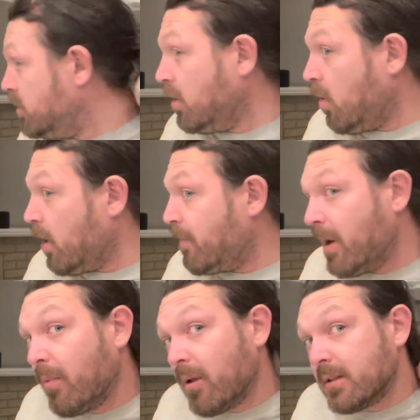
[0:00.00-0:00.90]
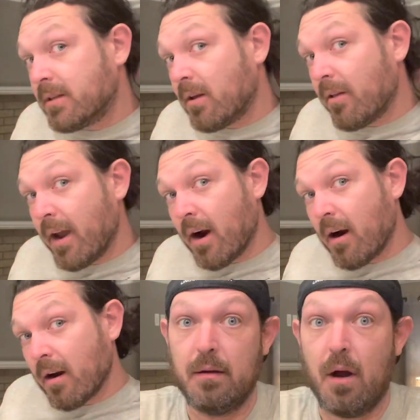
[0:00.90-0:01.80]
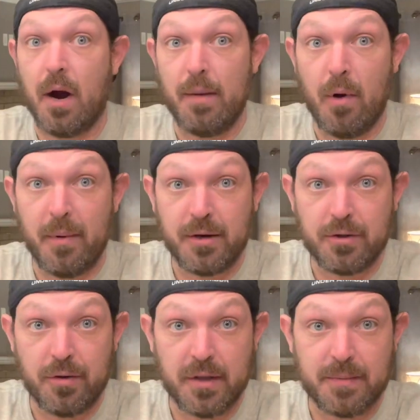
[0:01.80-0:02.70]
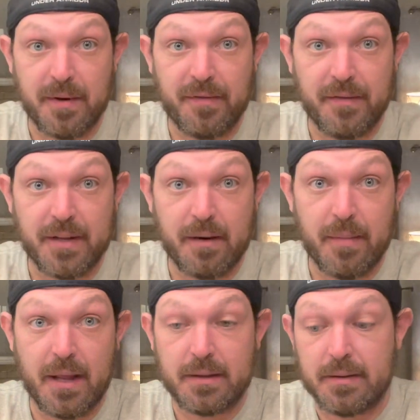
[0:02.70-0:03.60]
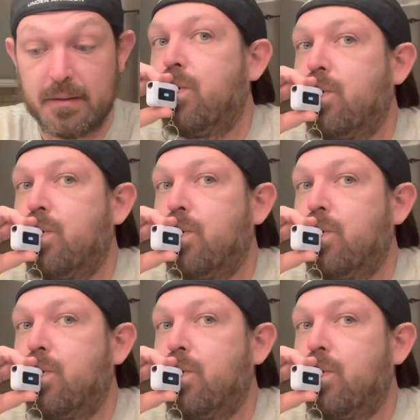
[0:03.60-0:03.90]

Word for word: don't worry, people, it's still there. All right, moment of truth, it's been 15 minutes.